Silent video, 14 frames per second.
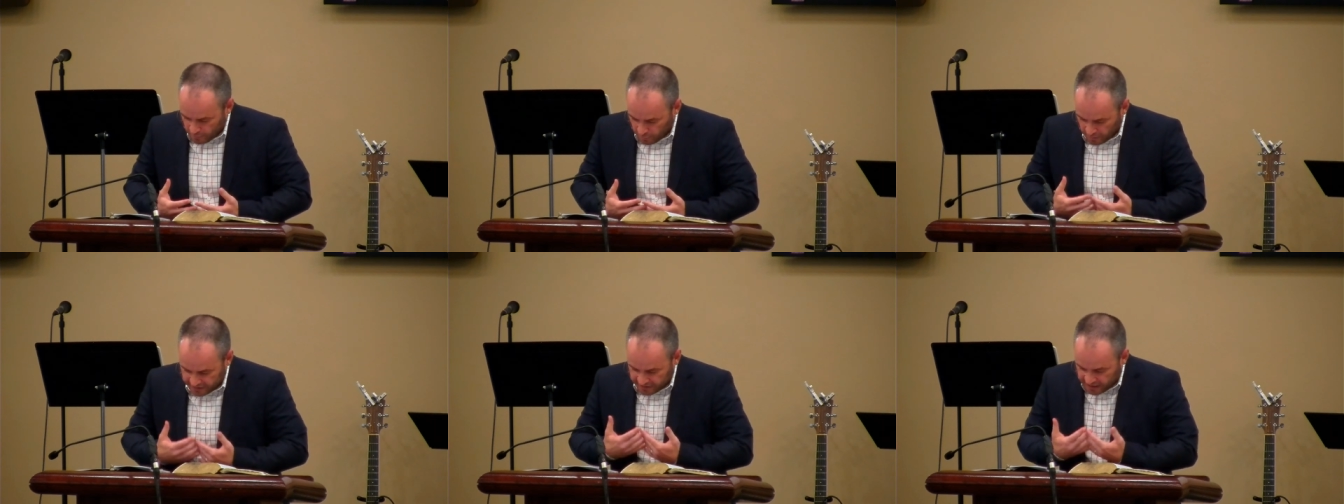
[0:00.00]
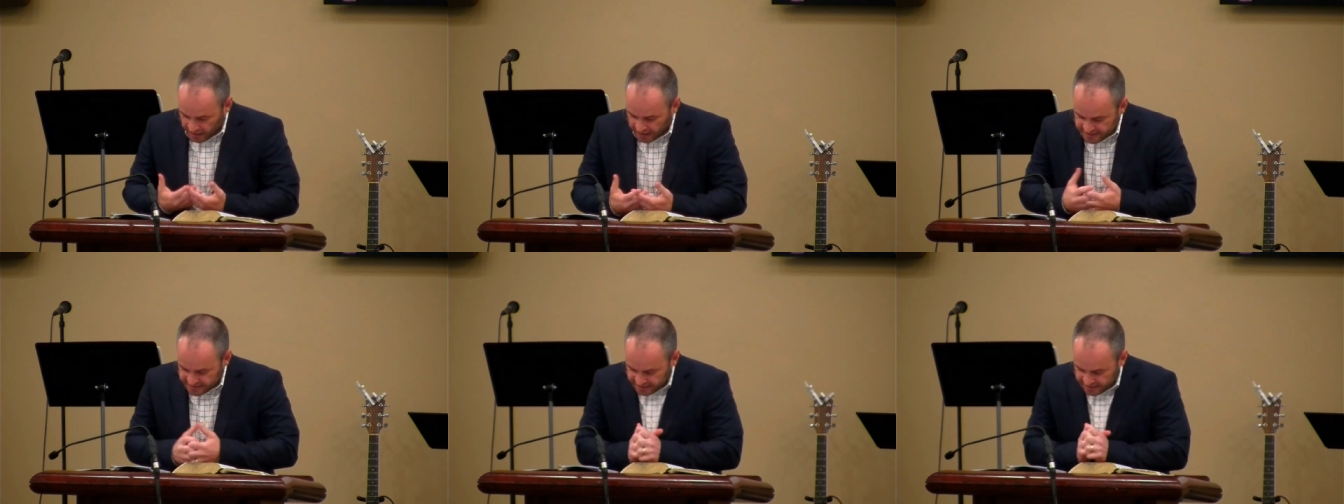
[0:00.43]
what
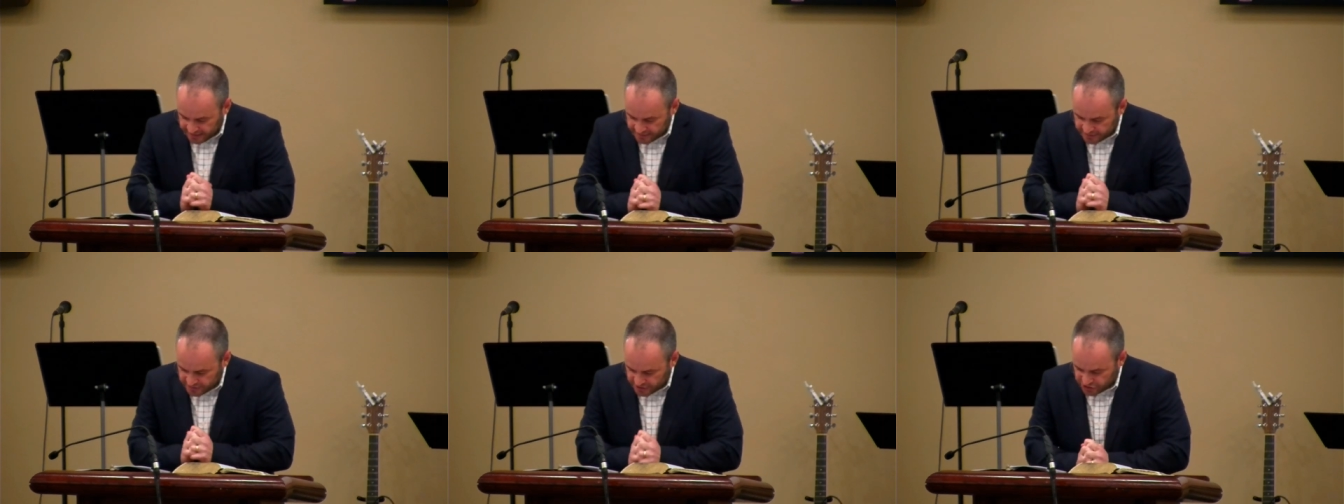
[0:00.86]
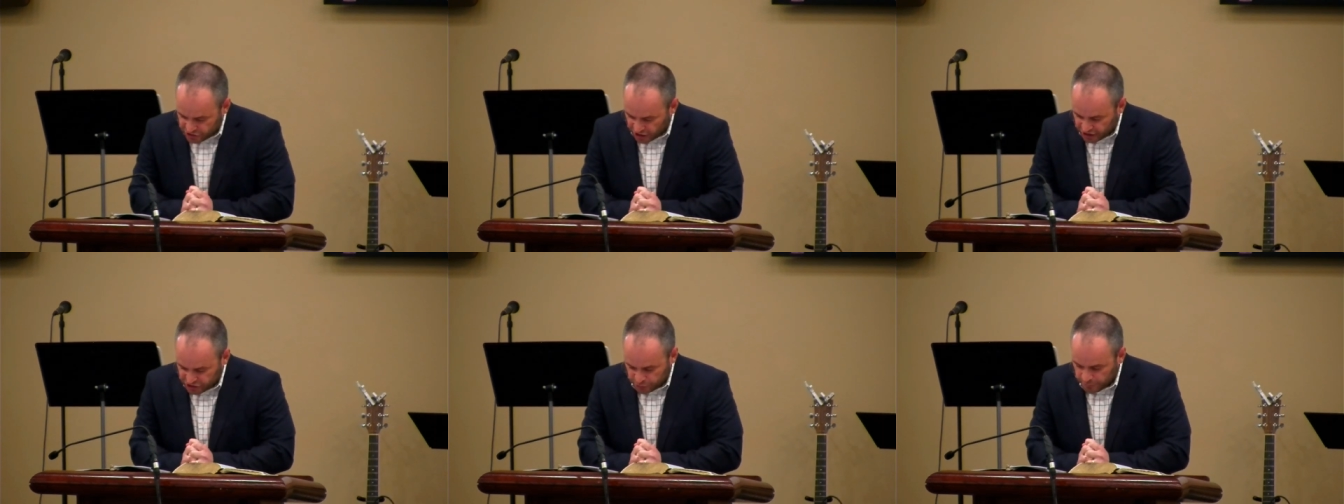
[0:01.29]
God said to
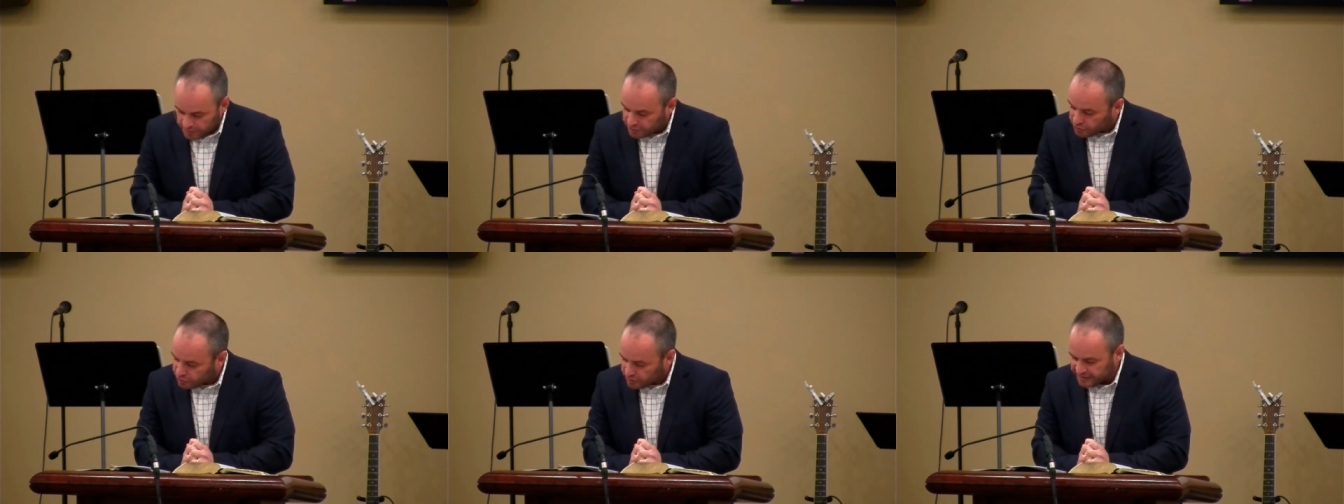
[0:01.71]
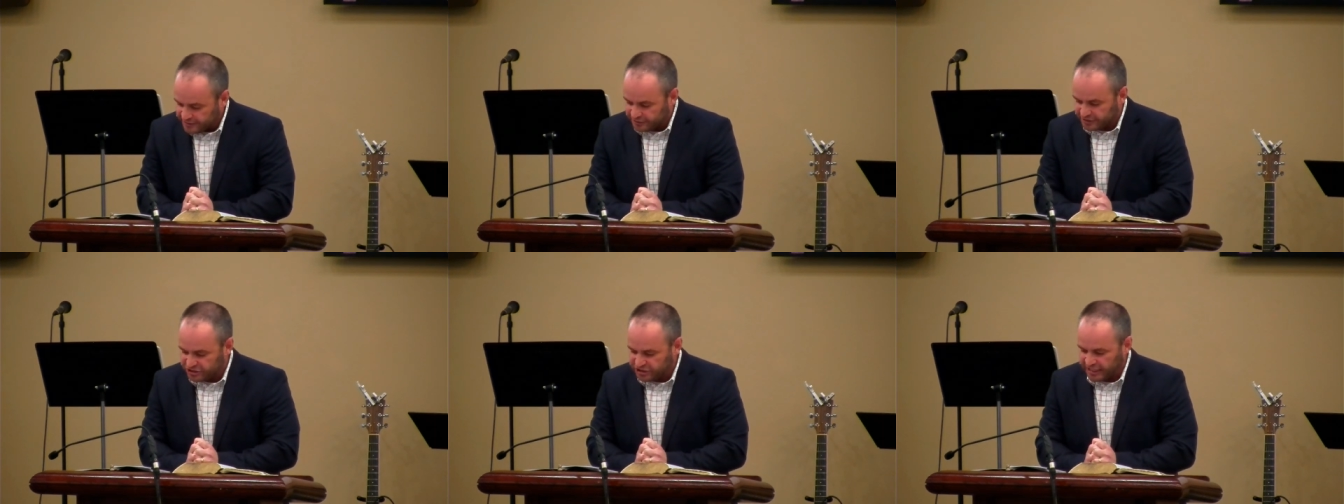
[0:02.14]
Joshua
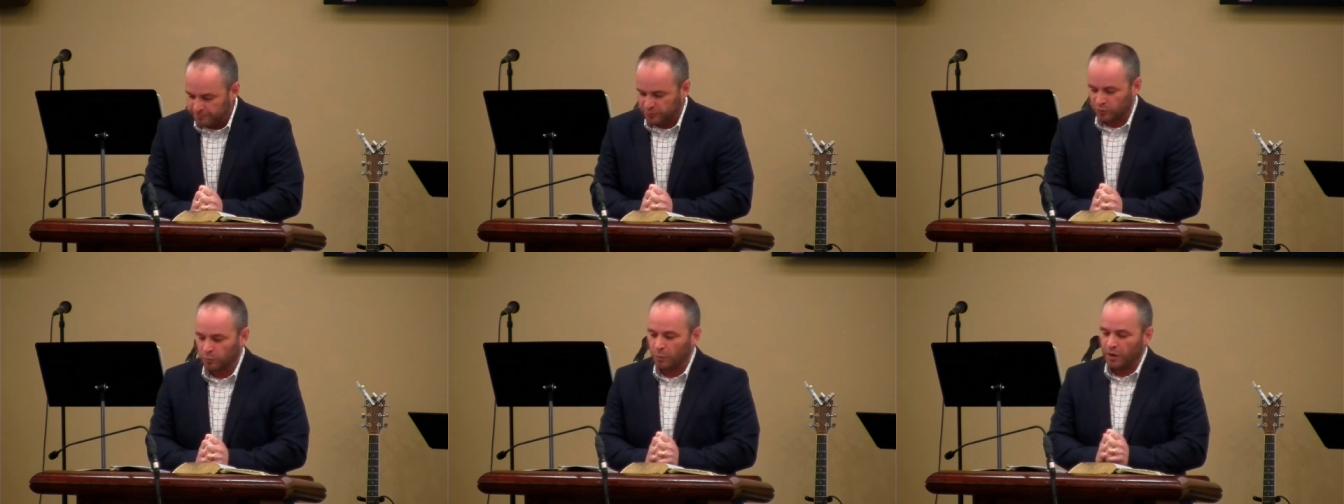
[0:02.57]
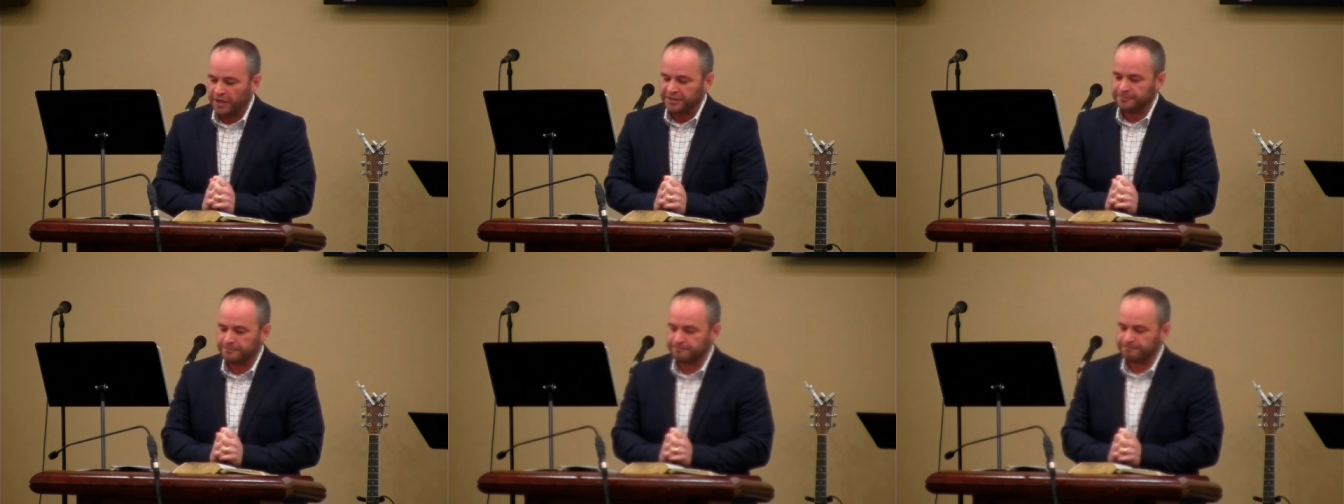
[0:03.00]
earlier in chapter
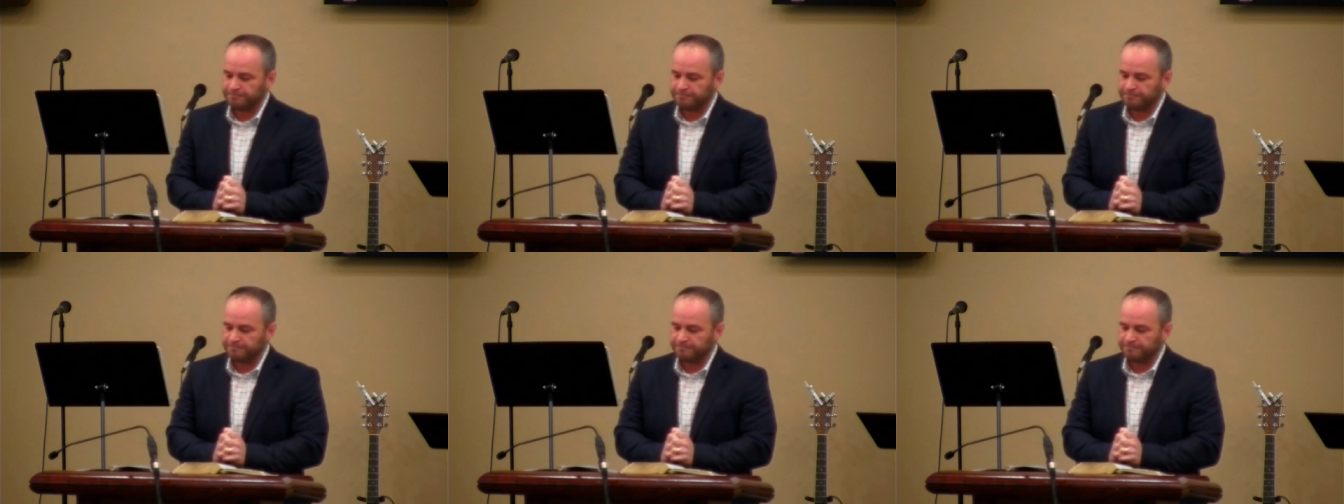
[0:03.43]
1.